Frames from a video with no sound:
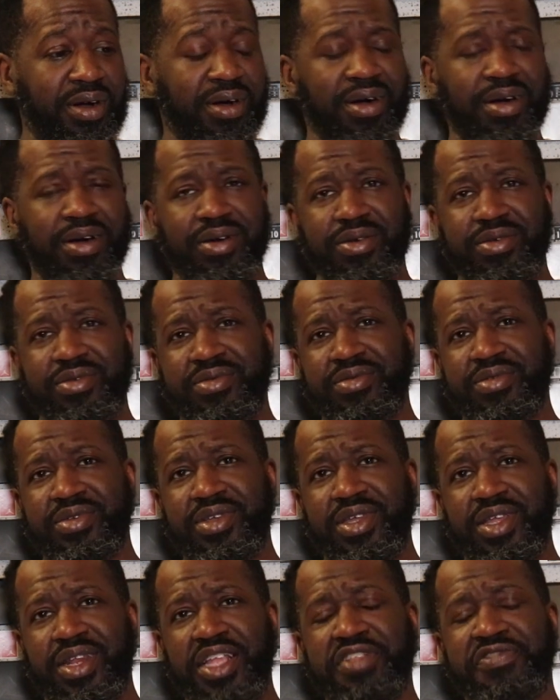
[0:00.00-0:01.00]
Oh,
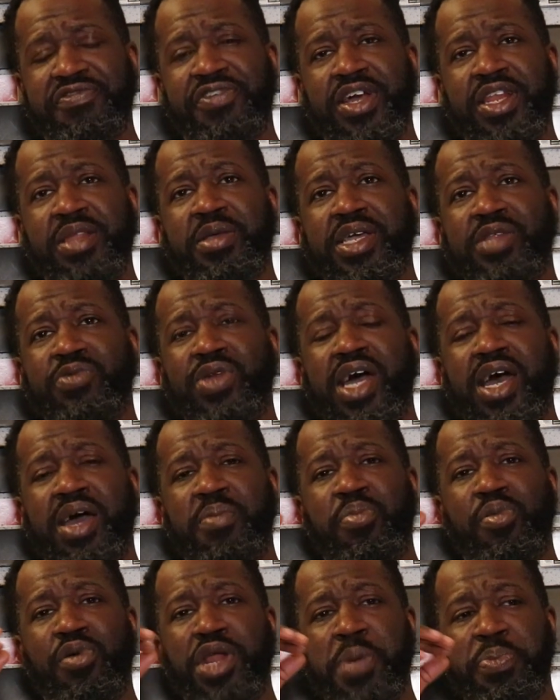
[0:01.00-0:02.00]
and it's funny because when
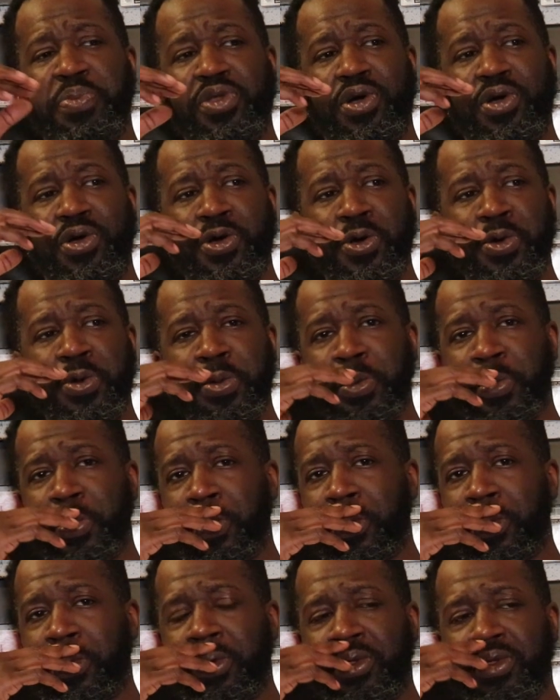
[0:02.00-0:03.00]
I brought up the whole
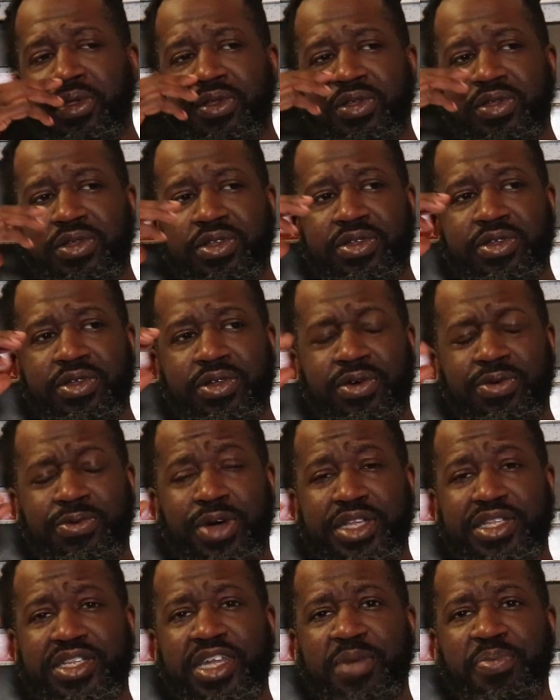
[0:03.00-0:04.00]

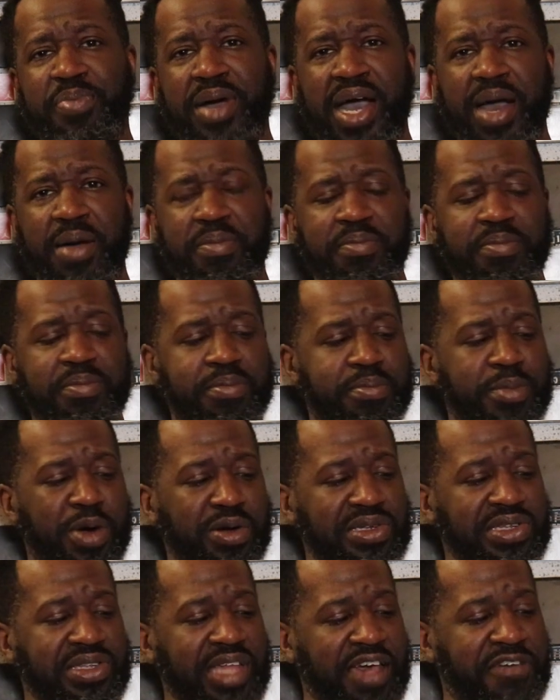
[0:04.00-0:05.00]
what's hip-hop,
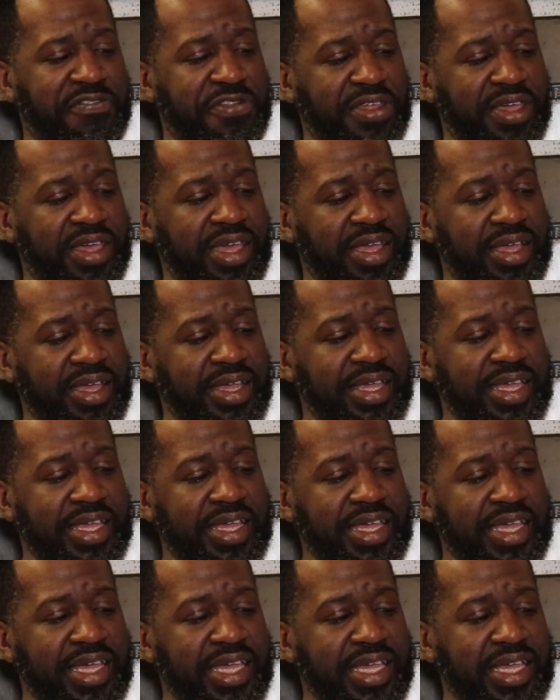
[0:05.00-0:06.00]
Mos Def thing
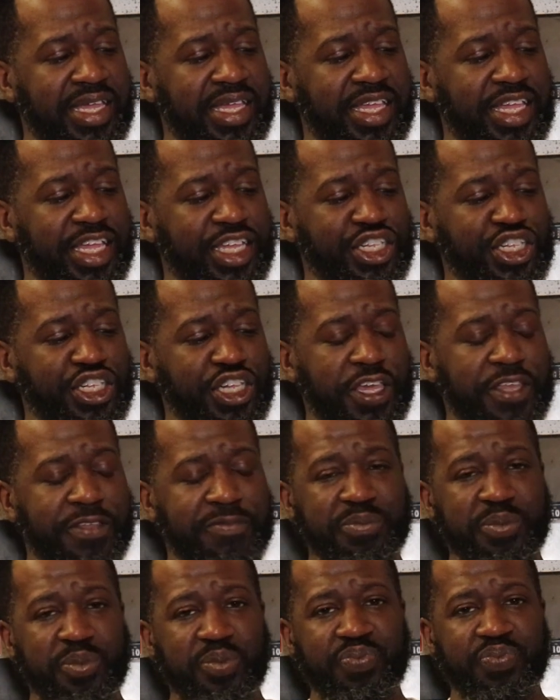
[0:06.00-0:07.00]
and
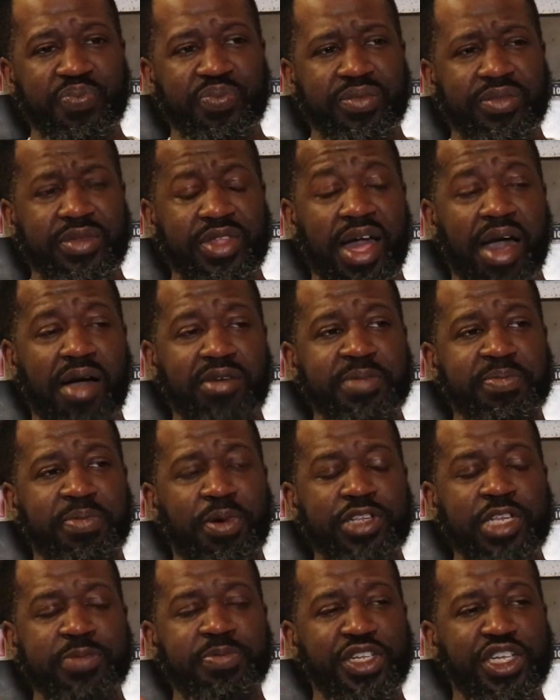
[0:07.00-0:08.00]
shit, I would
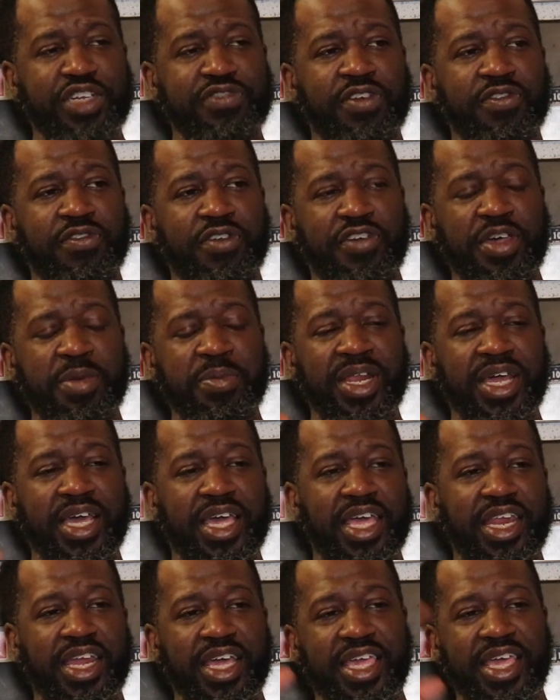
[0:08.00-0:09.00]
post this picture of, of him in a,
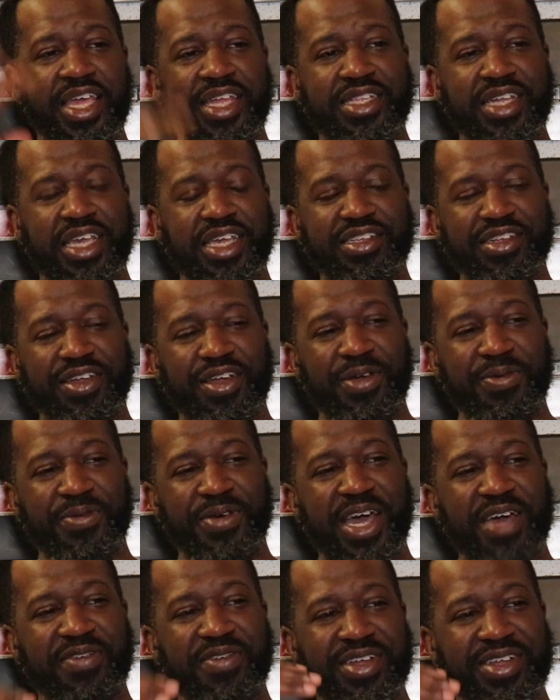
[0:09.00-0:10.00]
in a kente skirt,
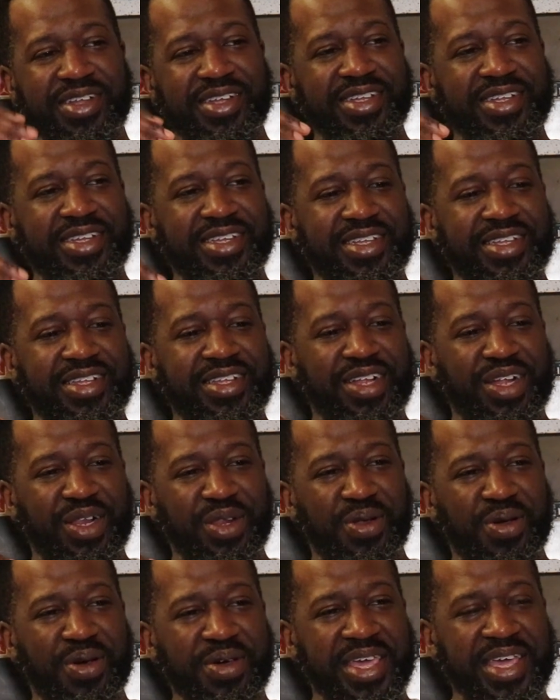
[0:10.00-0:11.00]
whatever,
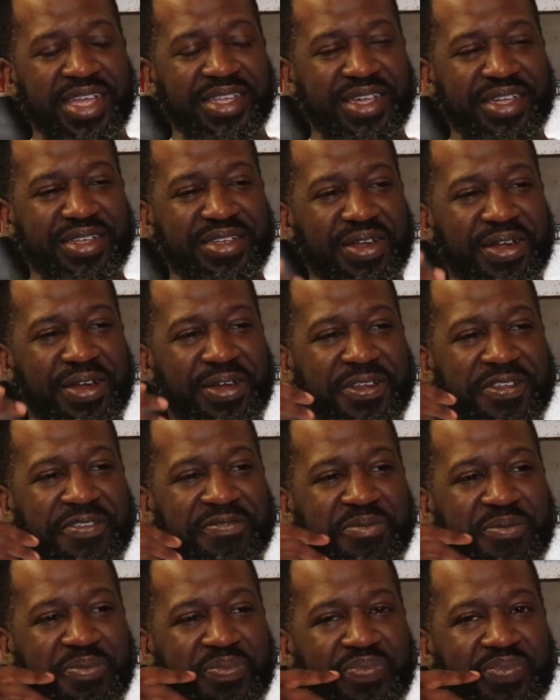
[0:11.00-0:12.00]
long kente skirt.